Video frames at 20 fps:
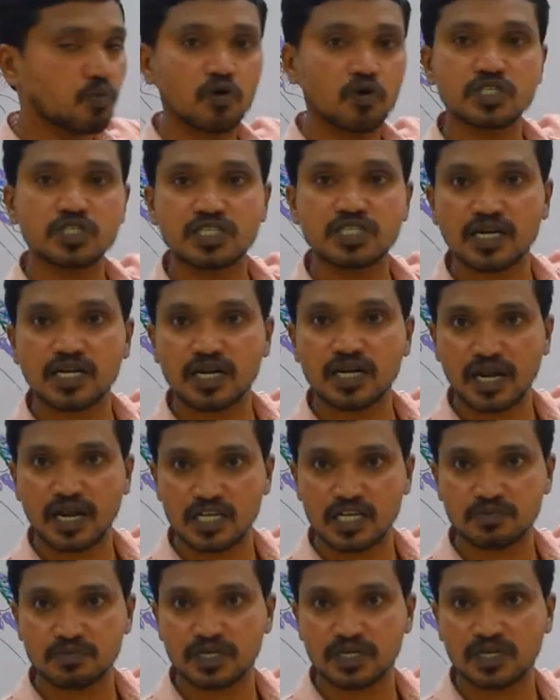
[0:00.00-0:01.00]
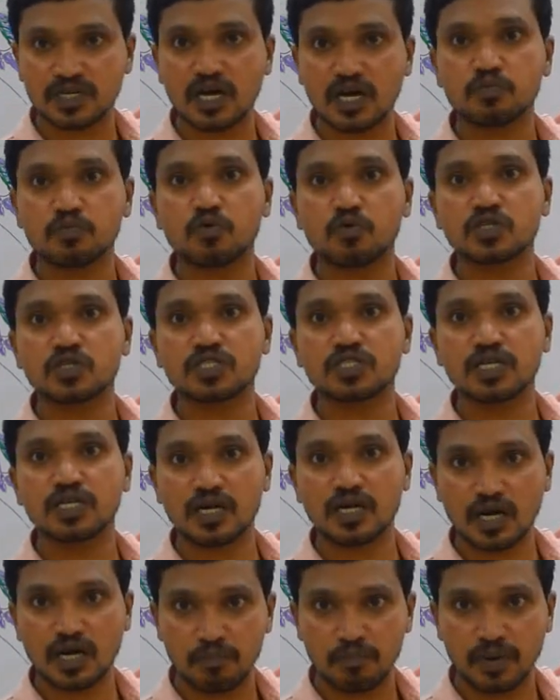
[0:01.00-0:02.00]
posterior aspect or
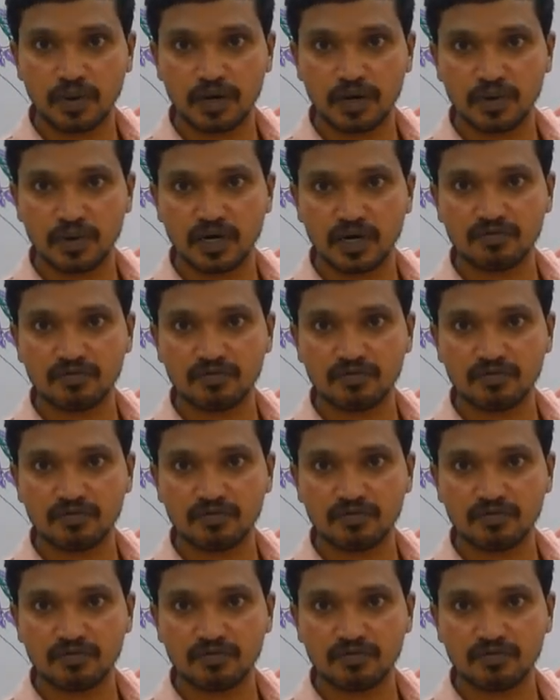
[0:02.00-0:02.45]
posterior compartment